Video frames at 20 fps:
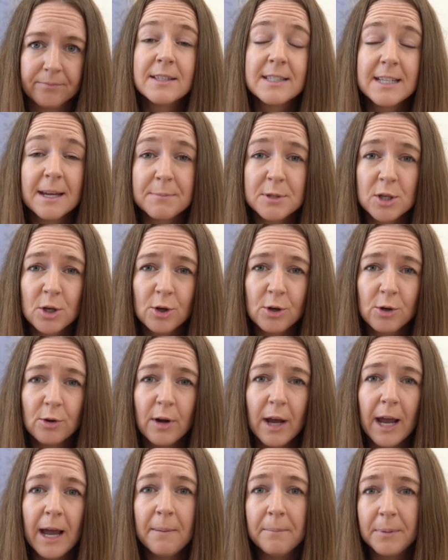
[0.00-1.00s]
Step 2,
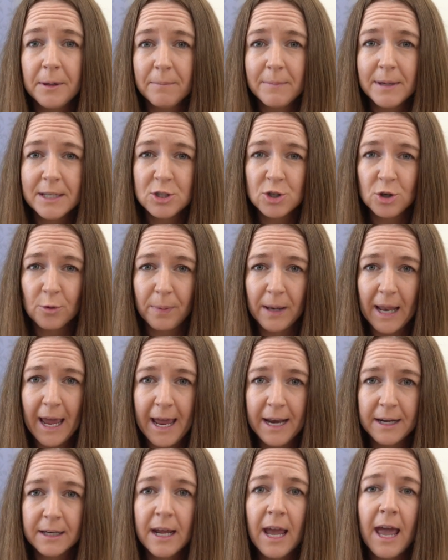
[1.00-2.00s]
implement your
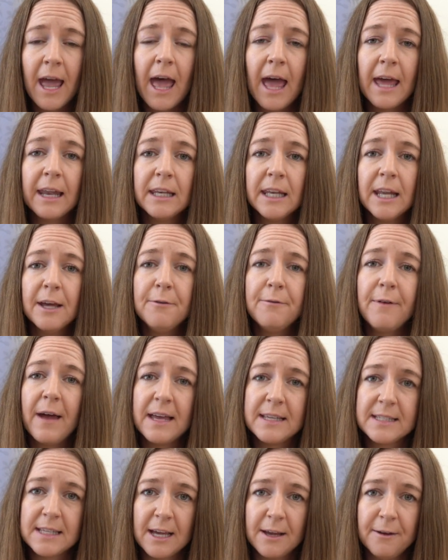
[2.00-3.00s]
plan and live
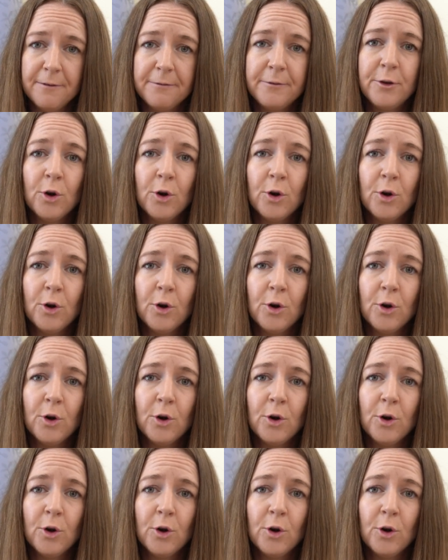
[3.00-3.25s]
as if